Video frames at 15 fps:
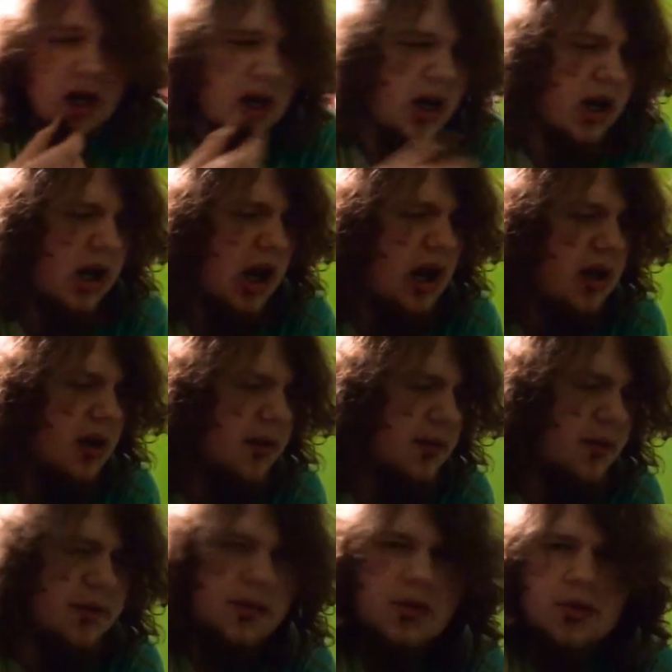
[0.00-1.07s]
I don't know if it's
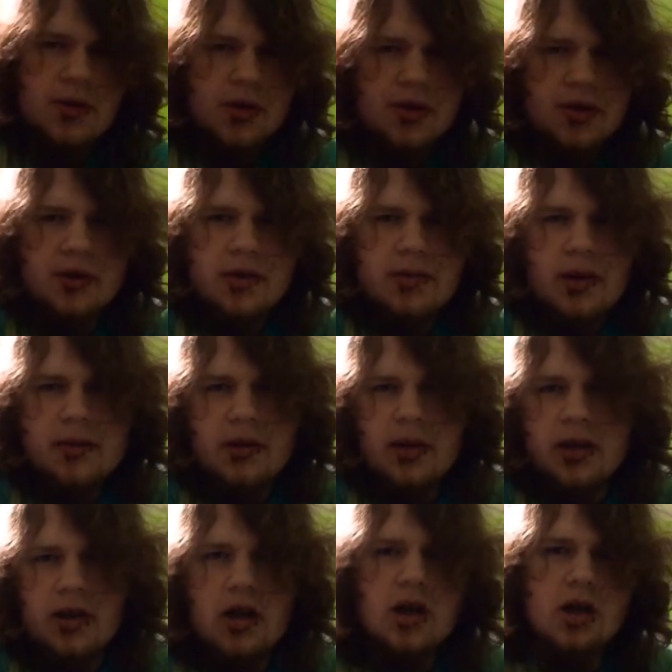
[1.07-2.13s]
a full horseshoe. It's probably
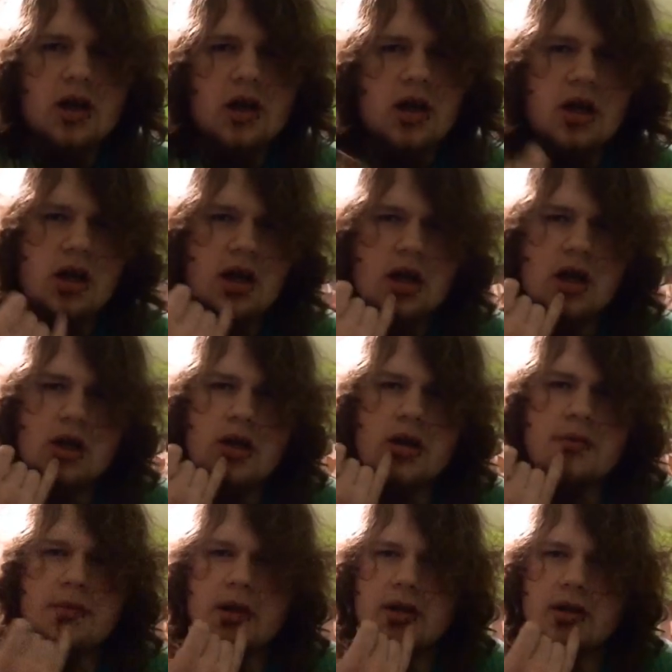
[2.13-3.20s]
like 2
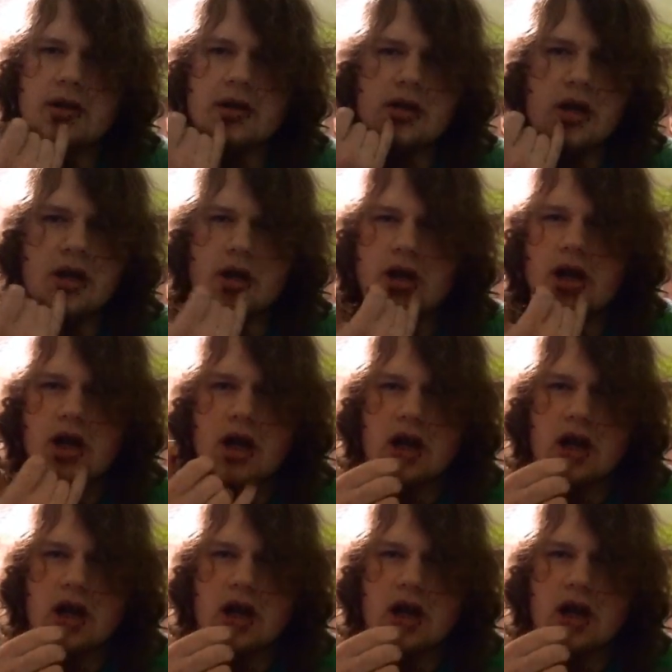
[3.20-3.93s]
pinches here,